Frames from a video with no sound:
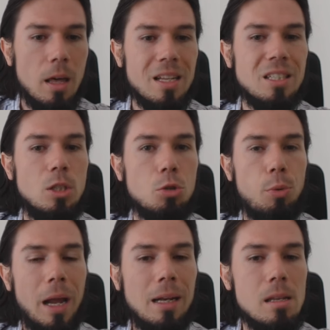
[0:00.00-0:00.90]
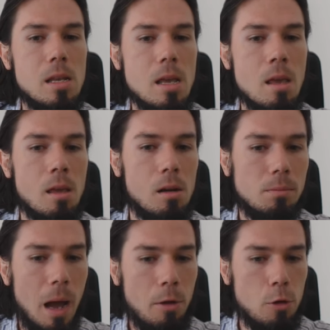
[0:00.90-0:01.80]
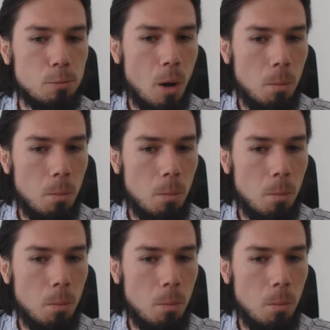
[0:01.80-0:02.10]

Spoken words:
that is directly taking care about your